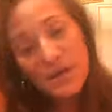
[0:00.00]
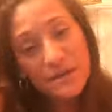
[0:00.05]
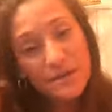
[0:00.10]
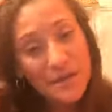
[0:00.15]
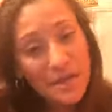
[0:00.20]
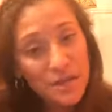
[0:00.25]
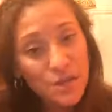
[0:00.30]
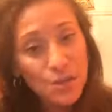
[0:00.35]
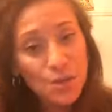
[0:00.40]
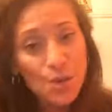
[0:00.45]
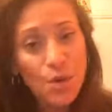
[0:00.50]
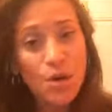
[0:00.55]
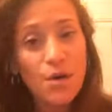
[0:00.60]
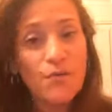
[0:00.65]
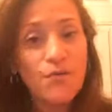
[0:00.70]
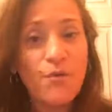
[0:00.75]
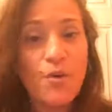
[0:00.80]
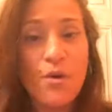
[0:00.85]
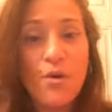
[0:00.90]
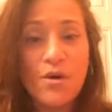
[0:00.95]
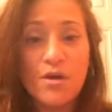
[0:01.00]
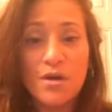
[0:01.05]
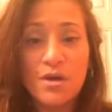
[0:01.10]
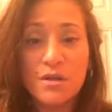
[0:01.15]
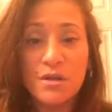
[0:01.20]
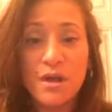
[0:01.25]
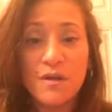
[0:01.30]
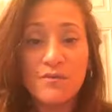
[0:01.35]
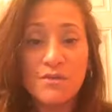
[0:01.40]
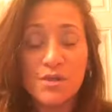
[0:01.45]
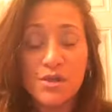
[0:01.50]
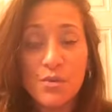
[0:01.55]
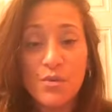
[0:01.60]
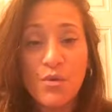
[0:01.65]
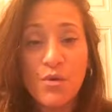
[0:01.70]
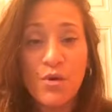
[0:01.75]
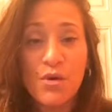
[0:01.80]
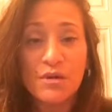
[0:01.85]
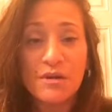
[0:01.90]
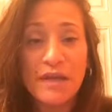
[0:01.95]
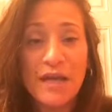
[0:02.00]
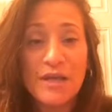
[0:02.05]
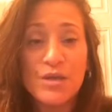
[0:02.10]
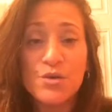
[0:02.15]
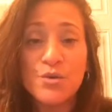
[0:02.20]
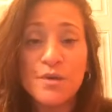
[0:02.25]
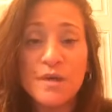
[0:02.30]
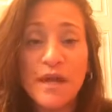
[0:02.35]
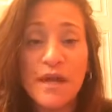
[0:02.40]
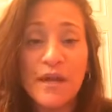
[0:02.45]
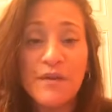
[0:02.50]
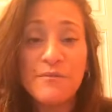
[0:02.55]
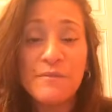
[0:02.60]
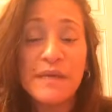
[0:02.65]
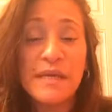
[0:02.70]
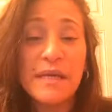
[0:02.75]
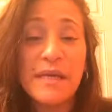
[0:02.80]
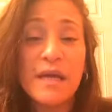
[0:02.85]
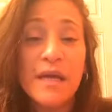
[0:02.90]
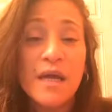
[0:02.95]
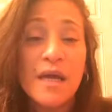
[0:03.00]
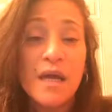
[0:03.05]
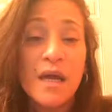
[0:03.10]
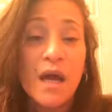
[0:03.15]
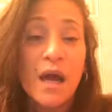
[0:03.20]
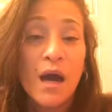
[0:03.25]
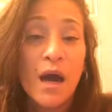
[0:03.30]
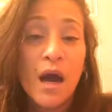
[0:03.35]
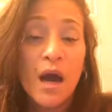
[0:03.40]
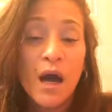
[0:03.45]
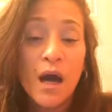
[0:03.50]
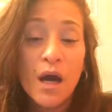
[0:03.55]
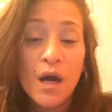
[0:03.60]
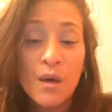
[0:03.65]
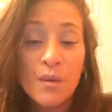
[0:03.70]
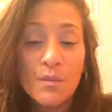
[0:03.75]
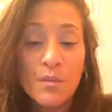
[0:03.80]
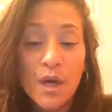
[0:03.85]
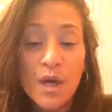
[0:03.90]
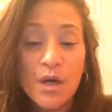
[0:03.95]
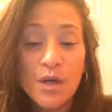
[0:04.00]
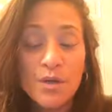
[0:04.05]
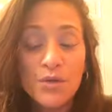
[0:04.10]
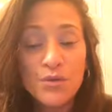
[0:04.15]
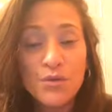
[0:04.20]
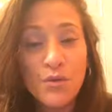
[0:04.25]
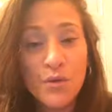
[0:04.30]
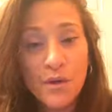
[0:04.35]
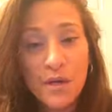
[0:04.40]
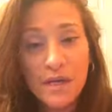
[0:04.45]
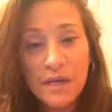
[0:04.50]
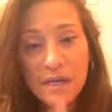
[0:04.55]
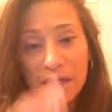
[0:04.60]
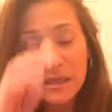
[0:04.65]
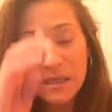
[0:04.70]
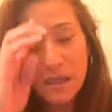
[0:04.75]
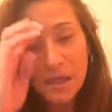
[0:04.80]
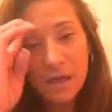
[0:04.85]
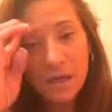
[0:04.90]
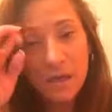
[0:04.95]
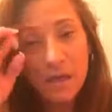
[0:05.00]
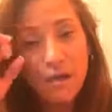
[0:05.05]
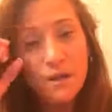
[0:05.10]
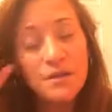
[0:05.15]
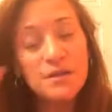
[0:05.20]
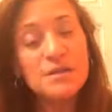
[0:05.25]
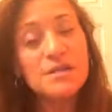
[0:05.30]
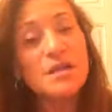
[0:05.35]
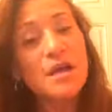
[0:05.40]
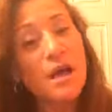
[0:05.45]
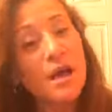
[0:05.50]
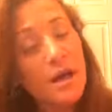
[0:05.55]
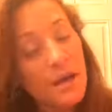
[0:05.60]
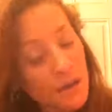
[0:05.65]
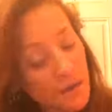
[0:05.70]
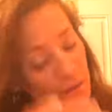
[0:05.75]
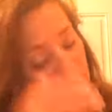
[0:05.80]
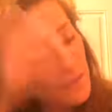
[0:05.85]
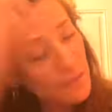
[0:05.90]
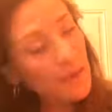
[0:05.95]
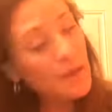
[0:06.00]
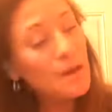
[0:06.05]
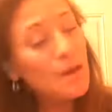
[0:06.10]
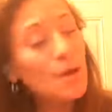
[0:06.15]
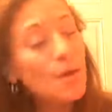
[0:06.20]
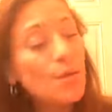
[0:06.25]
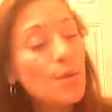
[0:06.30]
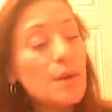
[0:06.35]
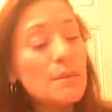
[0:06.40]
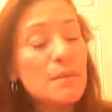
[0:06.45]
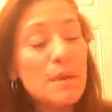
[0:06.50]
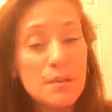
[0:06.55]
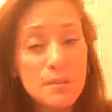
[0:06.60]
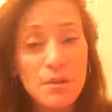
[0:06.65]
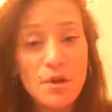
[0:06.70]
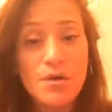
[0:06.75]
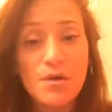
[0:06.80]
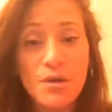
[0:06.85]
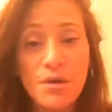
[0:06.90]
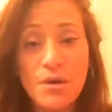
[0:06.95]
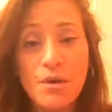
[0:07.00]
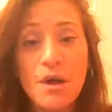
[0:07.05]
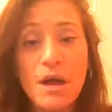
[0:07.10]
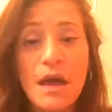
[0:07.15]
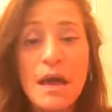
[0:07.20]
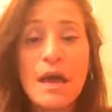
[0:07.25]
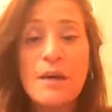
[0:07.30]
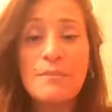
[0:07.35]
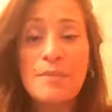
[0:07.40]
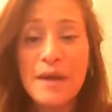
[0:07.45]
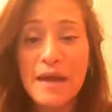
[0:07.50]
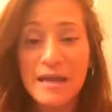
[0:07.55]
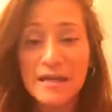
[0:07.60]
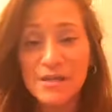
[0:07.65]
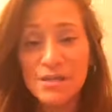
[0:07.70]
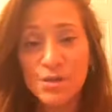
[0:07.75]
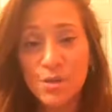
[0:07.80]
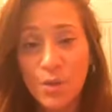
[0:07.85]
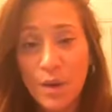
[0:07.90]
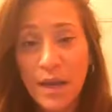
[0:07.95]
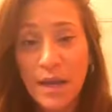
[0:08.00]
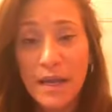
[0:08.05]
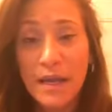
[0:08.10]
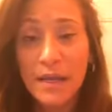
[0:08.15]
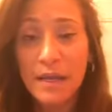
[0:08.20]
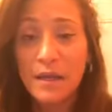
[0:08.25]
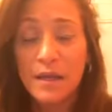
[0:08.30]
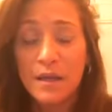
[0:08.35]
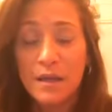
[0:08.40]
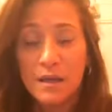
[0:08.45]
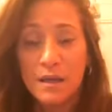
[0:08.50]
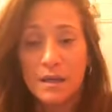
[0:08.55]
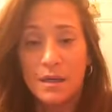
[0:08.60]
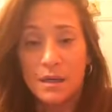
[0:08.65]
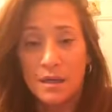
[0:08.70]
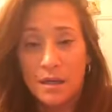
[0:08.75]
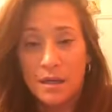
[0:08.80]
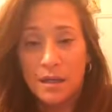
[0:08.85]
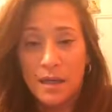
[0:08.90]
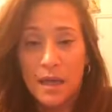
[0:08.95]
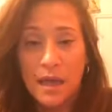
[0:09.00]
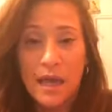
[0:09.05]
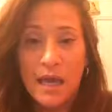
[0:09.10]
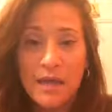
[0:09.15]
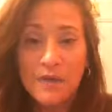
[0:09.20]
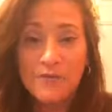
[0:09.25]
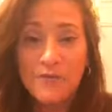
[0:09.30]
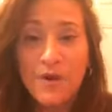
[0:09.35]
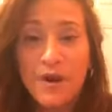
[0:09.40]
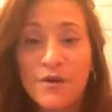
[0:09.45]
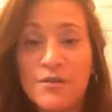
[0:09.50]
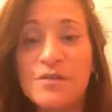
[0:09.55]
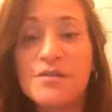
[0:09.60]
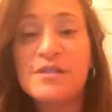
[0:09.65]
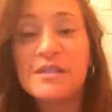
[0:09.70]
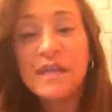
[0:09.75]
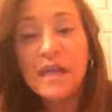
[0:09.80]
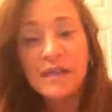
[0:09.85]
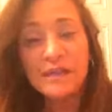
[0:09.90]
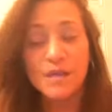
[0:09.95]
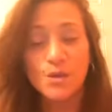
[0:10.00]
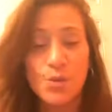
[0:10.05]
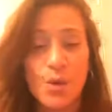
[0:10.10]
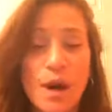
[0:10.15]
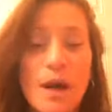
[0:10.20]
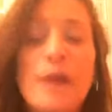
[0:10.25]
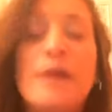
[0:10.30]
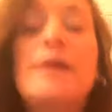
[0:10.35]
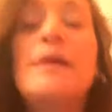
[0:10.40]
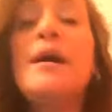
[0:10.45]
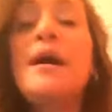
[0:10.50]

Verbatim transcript: to thank you all for all your love and support that you gave me um, during the time when my mother had passed away and for understanding why